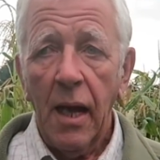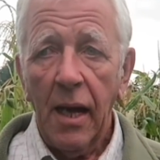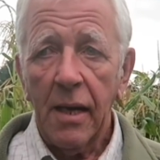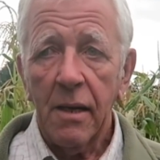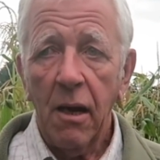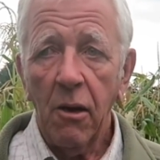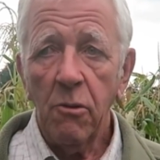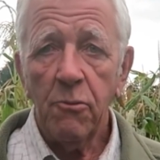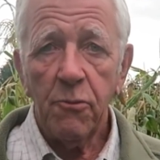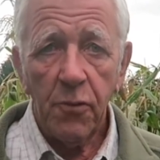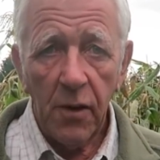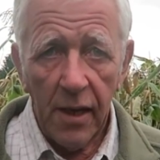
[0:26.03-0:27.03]
and
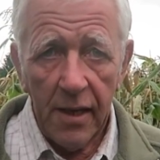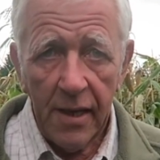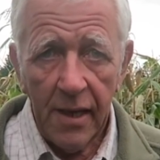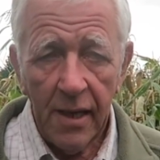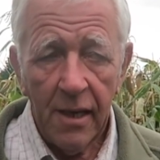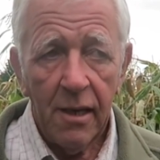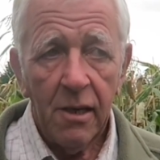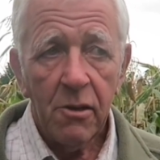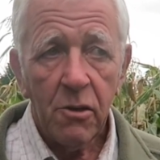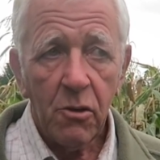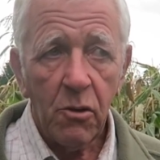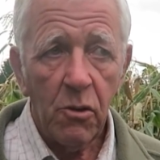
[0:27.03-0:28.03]
hopefully
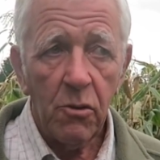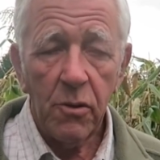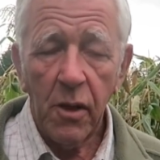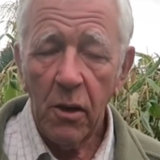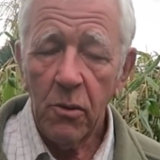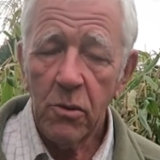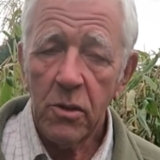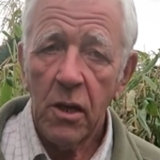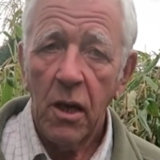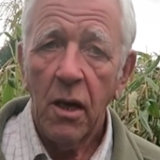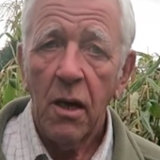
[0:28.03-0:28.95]
cut those